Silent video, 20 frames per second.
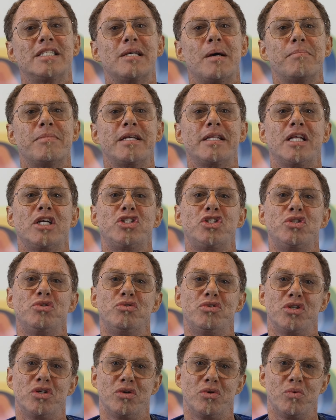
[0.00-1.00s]
something that you
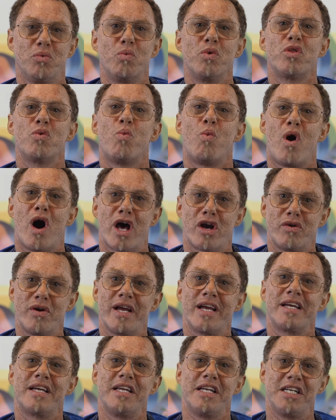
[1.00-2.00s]
do with water
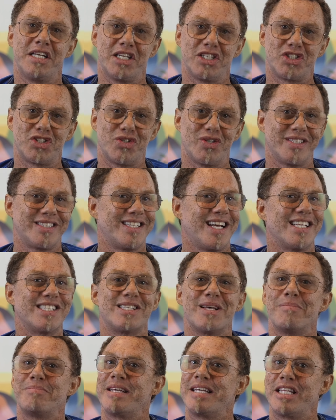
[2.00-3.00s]
and conditioner. It's not
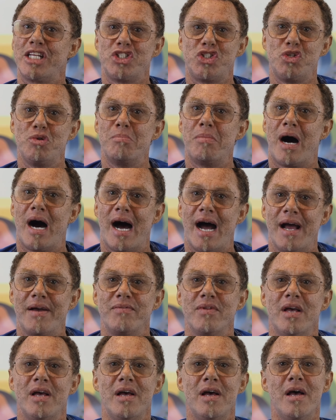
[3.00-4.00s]
something that you buy.
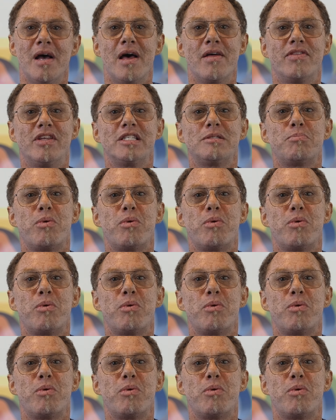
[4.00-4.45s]
This